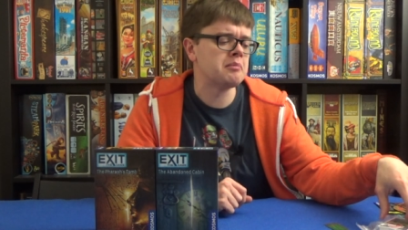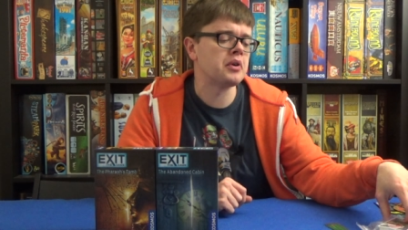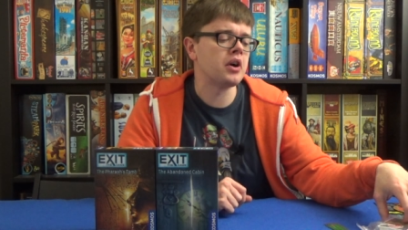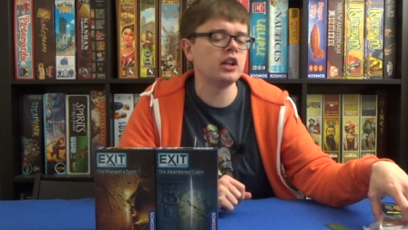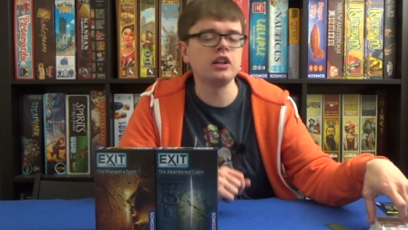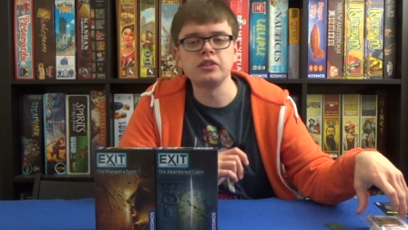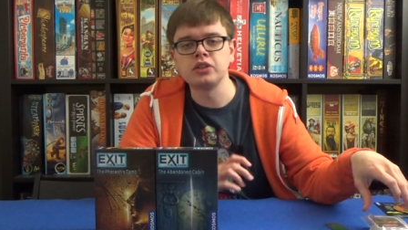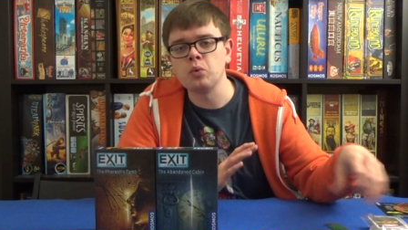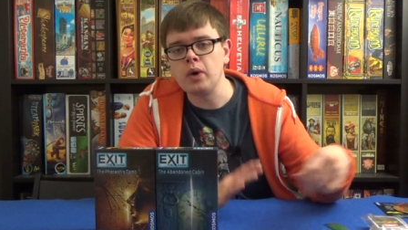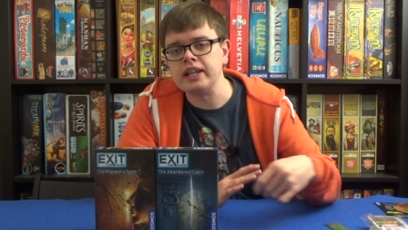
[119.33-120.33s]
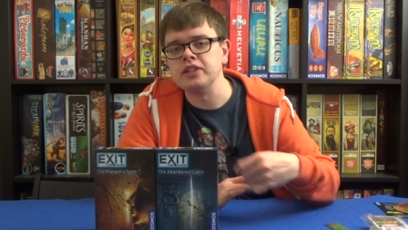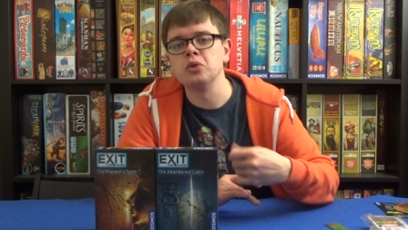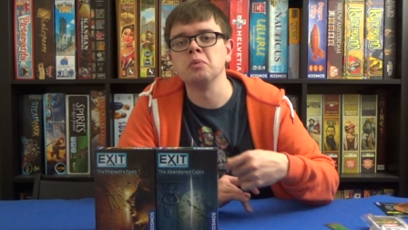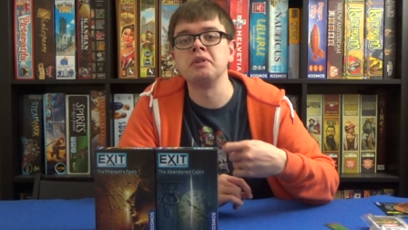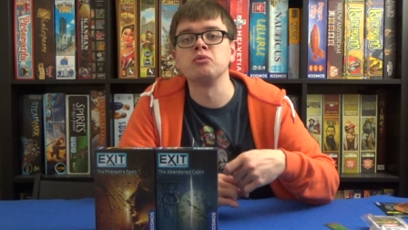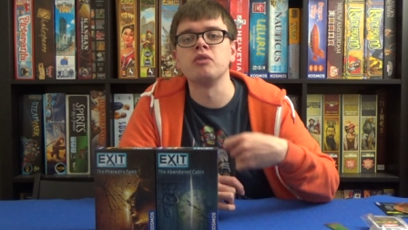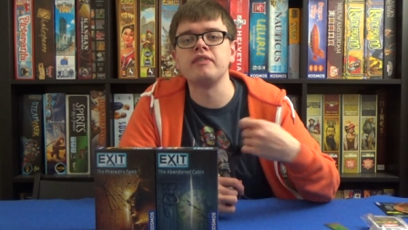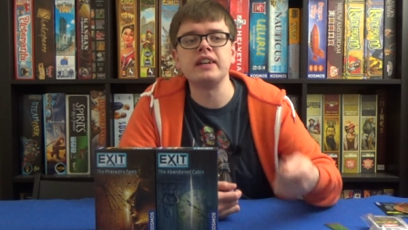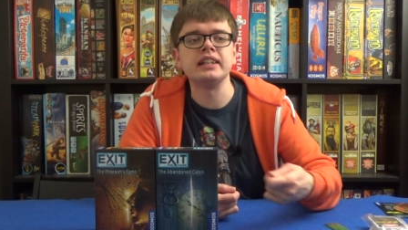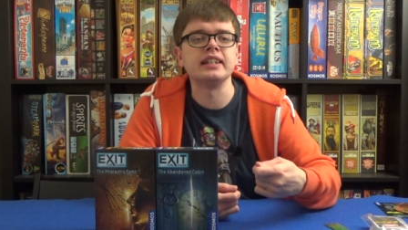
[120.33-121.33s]
But along the way, you will be
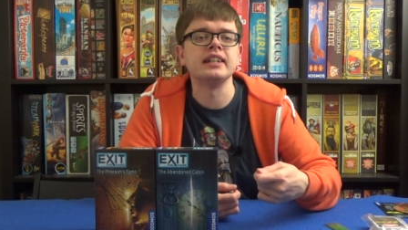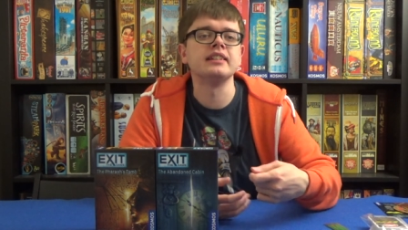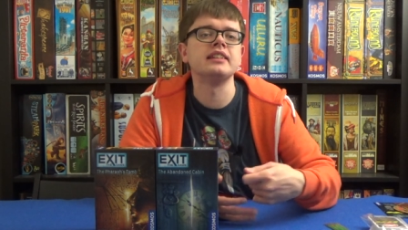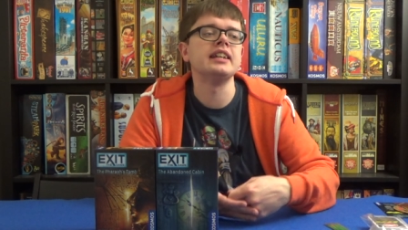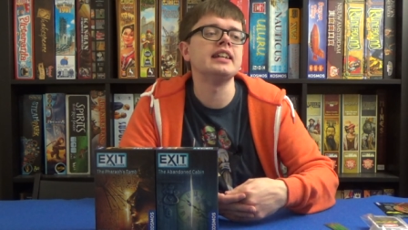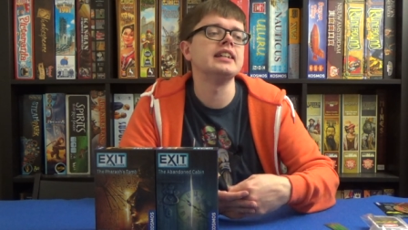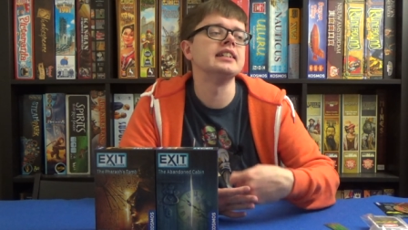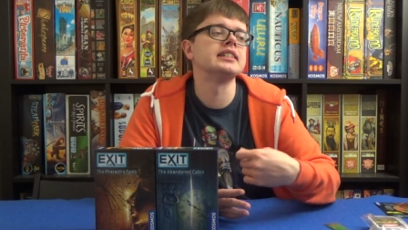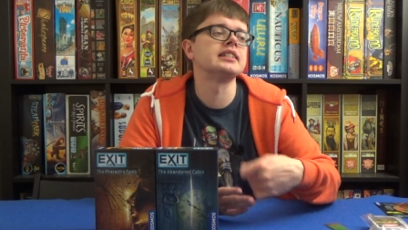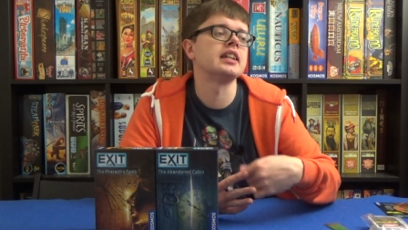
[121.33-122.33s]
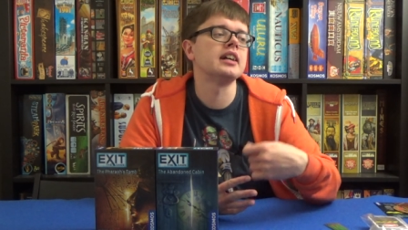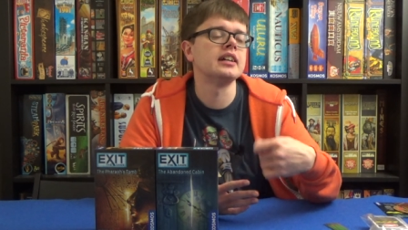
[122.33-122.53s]
revealing these